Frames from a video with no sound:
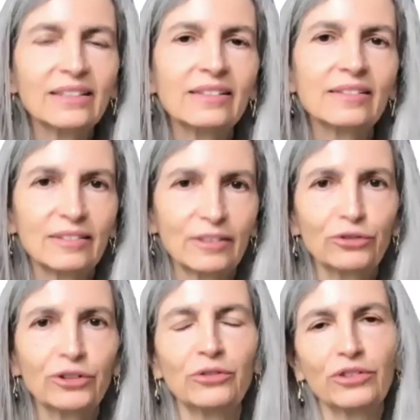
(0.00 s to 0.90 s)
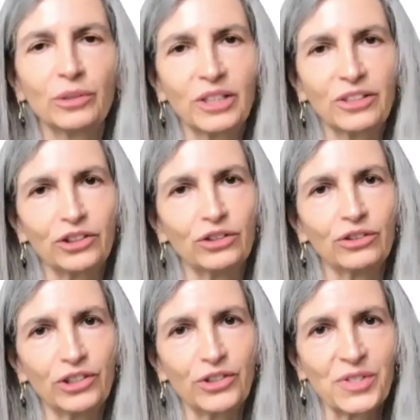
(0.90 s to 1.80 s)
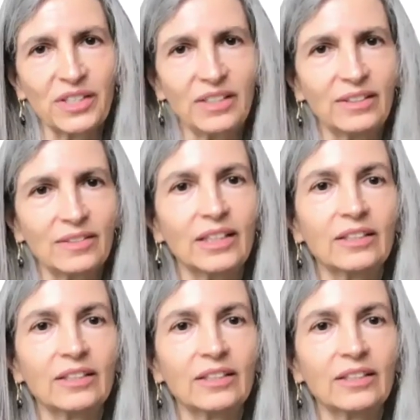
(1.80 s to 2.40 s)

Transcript: is different from other universities and